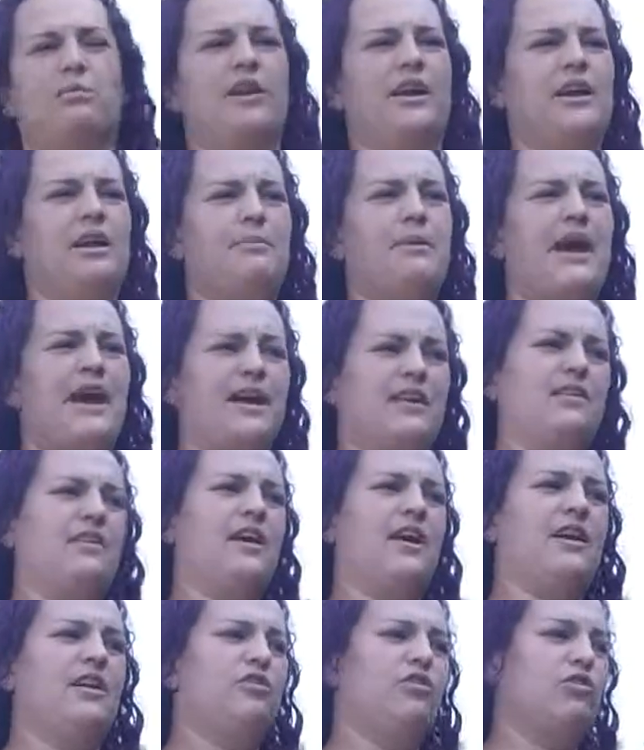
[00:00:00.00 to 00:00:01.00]
bringing it back. It's
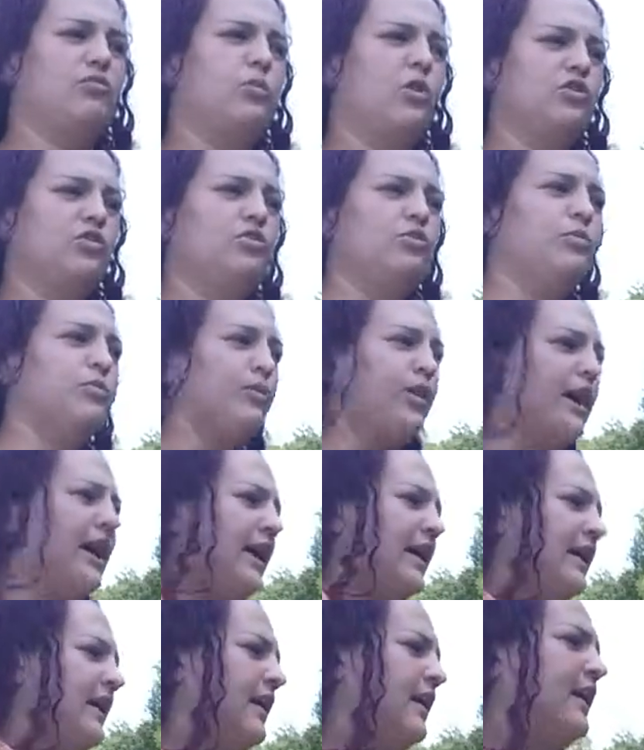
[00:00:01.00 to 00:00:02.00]
kind of just once you
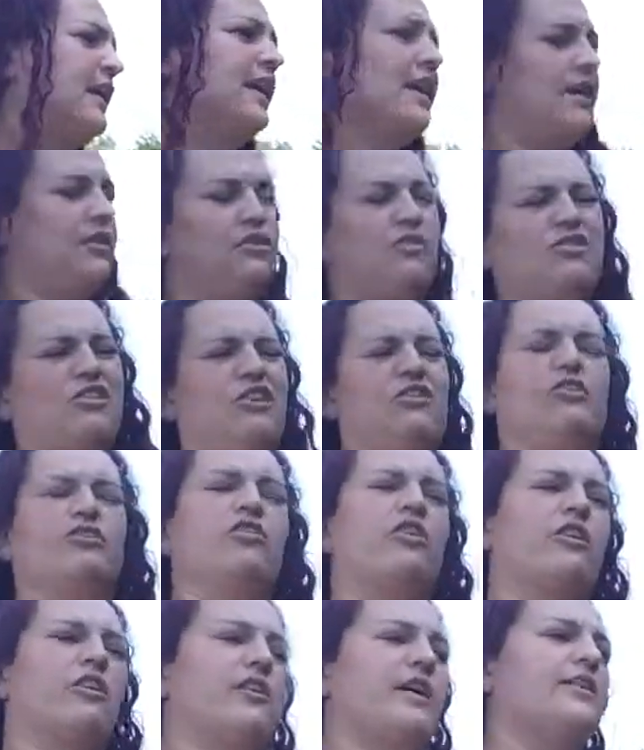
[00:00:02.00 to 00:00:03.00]
break and you start to
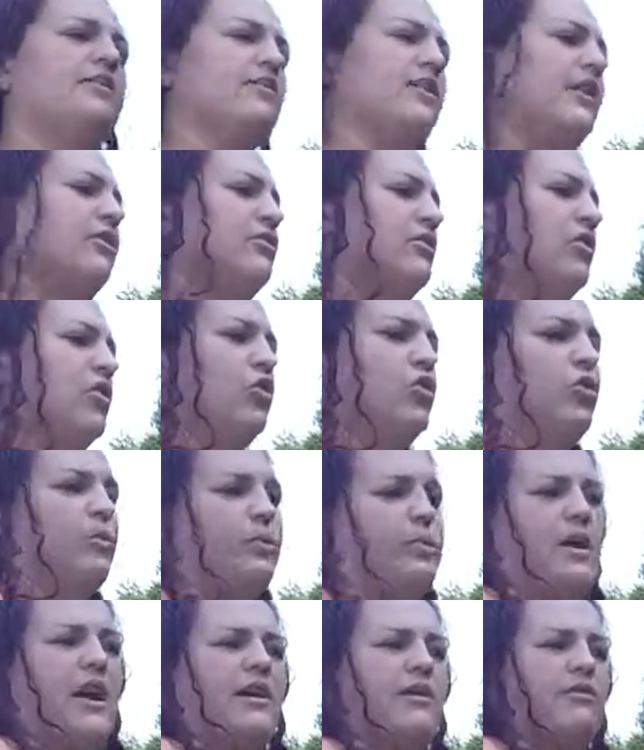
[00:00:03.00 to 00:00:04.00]
turn in that direction, the
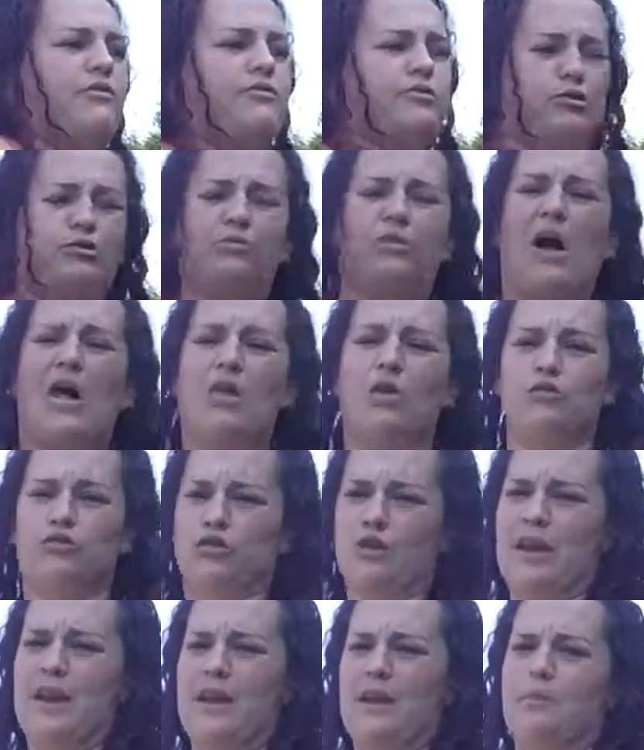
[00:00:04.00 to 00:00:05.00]
hoop kind of just
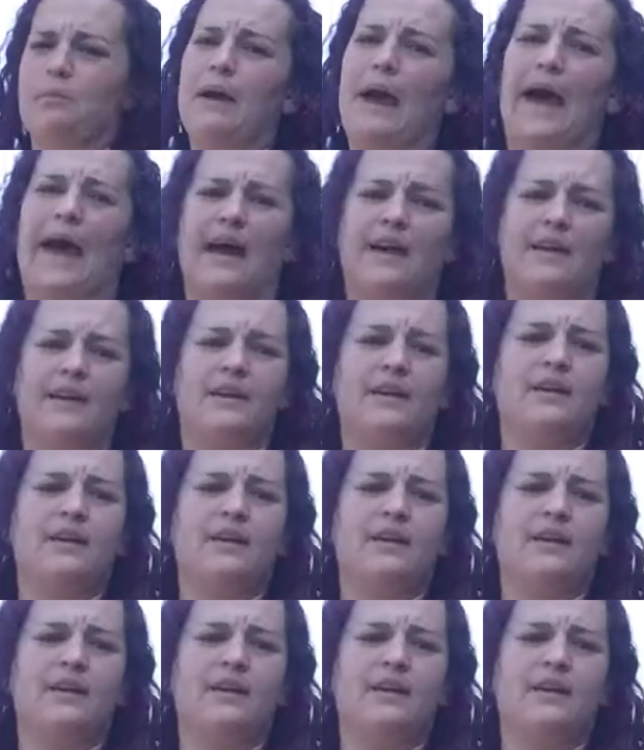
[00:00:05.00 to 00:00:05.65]
follows your hand back.